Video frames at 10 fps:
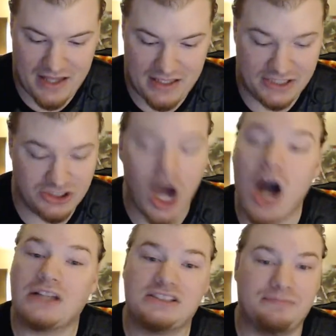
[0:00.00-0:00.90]
He
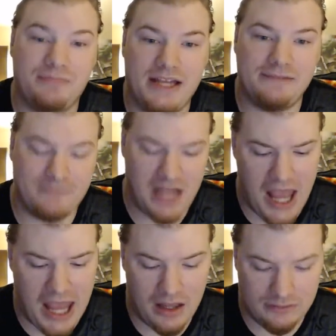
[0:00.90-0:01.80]
talks a bit.
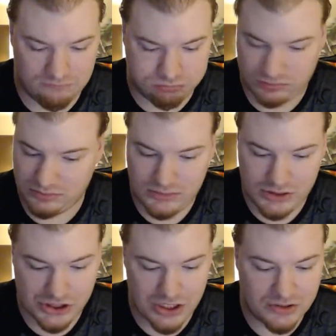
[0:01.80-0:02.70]

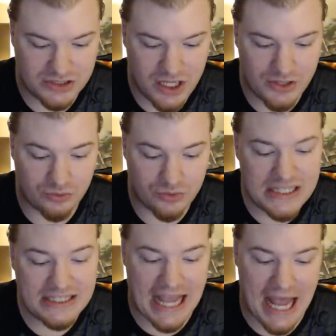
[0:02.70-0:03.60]
Shows another
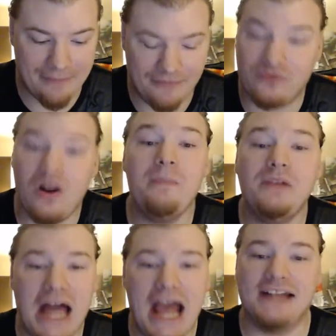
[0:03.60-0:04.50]
recap from
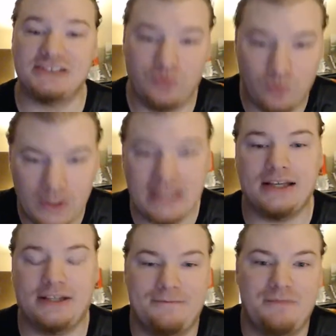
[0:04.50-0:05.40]
last
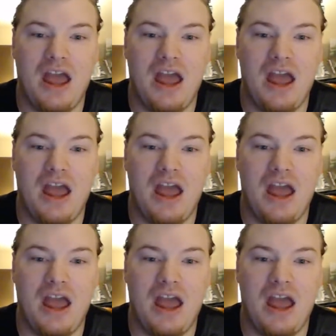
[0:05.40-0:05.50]
week